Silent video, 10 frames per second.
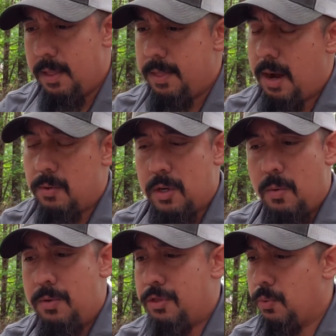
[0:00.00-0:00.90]
I was
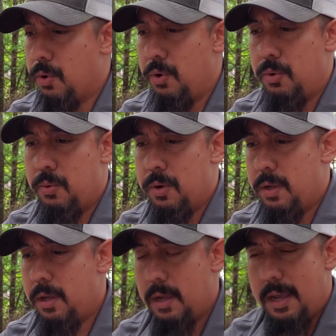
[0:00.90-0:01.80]
going through,
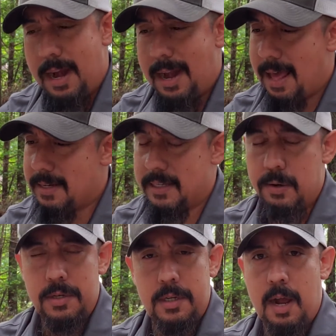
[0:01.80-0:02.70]
and I'd had a
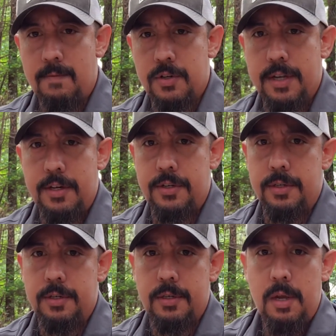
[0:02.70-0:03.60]
series of
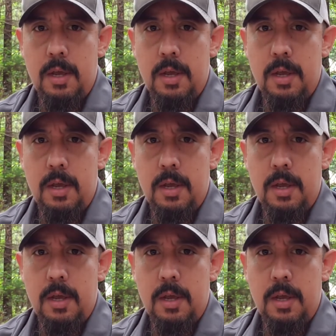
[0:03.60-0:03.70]
conversations